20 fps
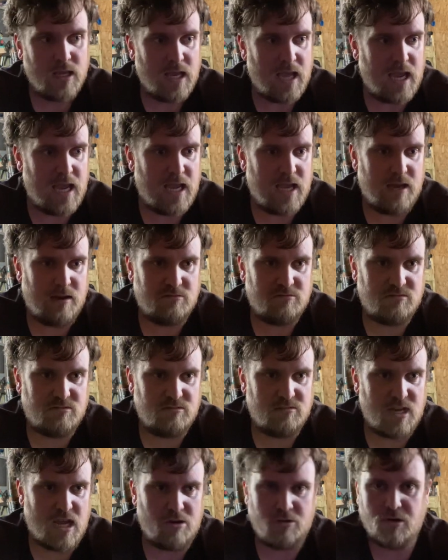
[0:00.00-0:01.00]
and
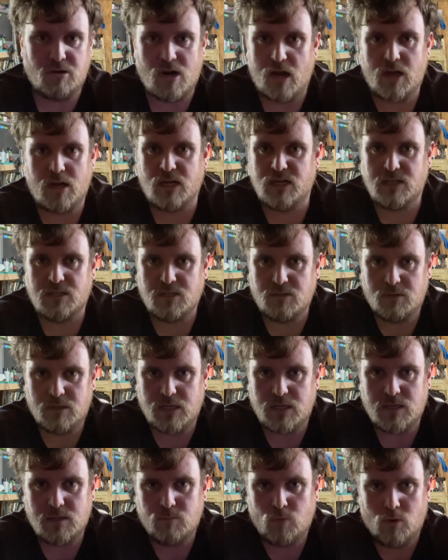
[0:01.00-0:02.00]
now you're not going to do it
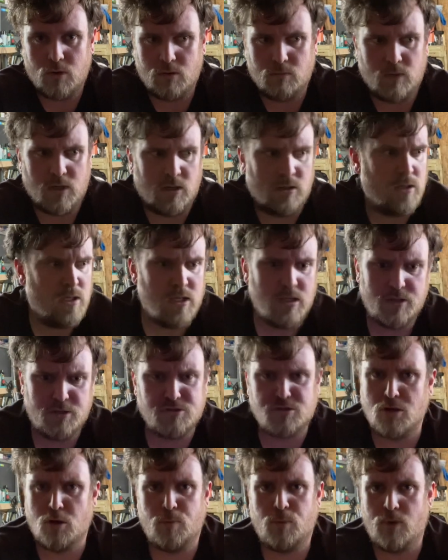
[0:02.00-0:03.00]
anymore. Well,
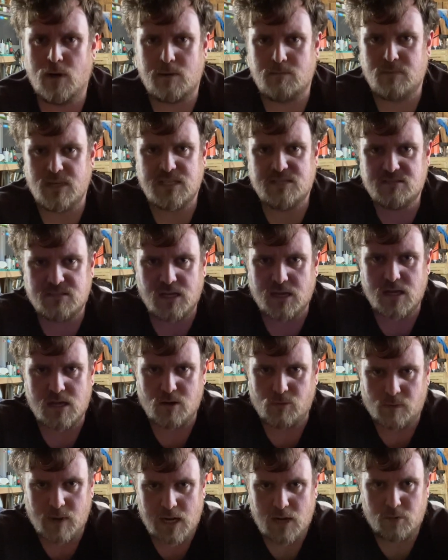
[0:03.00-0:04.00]
there's no point in me sticking
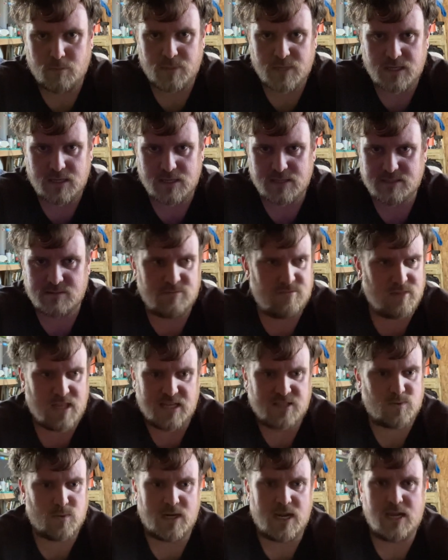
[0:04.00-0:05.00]
around, because
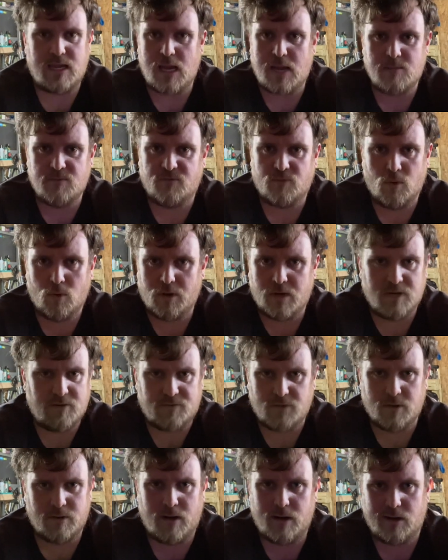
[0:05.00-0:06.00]
that's what I came for. And
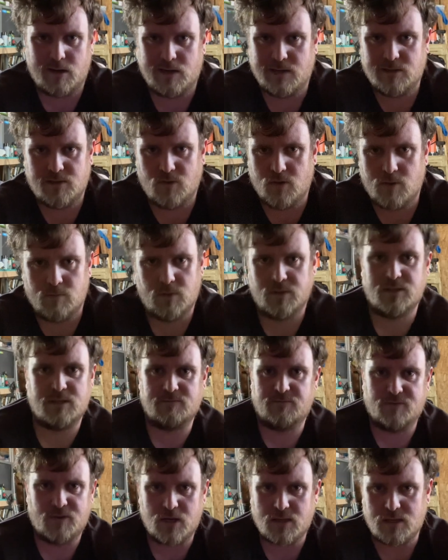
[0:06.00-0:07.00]
if you're not going to do it, well,
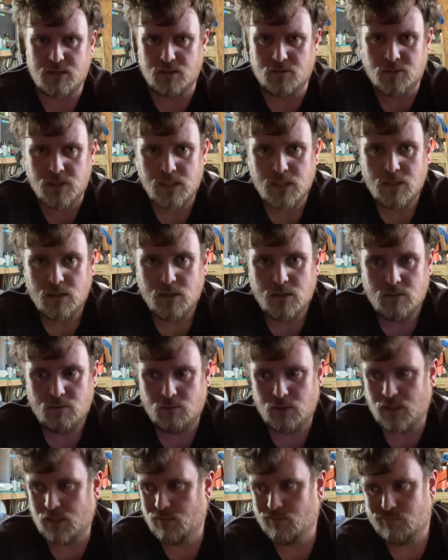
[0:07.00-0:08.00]
then fuck you.
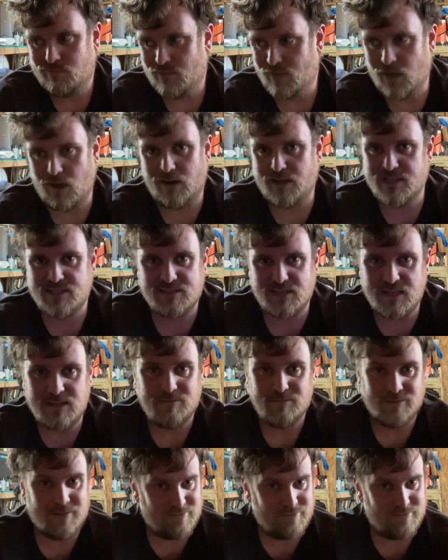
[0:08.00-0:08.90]
Well, honestly,